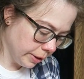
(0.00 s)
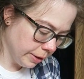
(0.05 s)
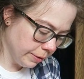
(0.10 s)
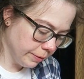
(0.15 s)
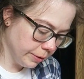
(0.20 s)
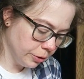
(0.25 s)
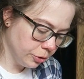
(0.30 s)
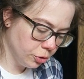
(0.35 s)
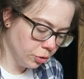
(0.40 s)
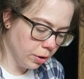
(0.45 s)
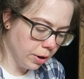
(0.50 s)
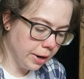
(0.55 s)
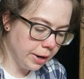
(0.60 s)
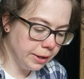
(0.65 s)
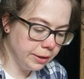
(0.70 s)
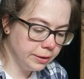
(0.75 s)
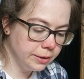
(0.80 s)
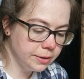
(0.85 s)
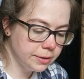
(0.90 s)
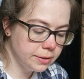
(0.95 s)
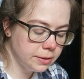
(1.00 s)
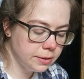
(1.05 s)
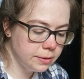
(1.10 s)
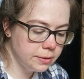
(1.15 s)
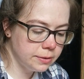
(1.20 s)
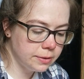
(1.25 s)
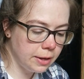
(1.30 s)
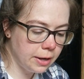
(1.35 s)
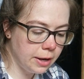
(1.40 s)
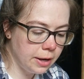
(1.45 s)
give it a try. This
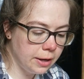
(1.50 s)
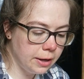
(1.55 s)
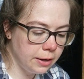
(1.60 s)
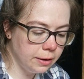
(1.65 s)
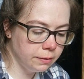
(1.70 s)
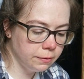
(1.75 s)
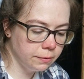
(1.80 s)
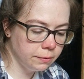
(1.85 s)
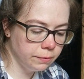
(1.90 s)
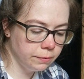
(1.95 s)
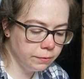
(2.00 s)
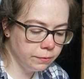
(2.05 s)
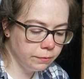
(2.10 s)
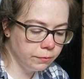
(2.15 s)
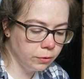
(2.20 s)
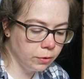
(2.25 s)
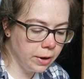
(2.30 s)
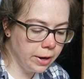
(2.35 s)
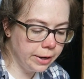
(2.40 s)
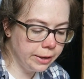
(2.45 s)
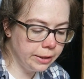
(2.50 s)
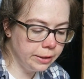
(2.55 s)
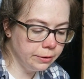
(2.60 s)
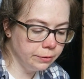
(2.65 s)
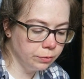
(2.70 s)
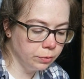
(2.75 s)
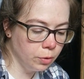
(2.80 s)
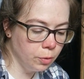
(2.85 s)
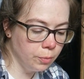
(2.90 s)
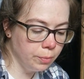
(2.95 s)
is a variety
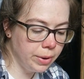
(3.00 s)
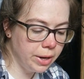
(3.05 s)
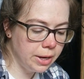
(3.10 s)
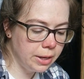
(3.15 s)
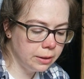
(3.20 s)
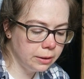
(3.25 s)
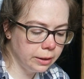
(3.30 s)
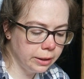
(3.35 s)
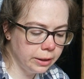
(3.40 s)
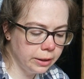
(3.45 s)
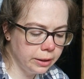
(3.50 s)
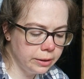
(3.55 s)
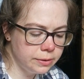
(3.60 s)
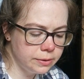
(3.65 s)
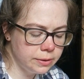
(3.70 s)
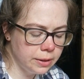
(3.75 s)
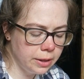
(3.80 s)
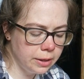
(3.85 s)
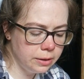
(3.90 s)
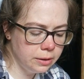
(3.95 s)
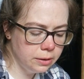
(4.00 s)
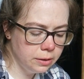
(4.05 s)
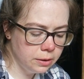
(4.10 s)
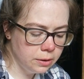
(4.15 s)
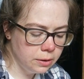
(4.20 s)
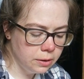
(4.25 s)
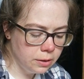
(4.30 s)
of romaine, like I said,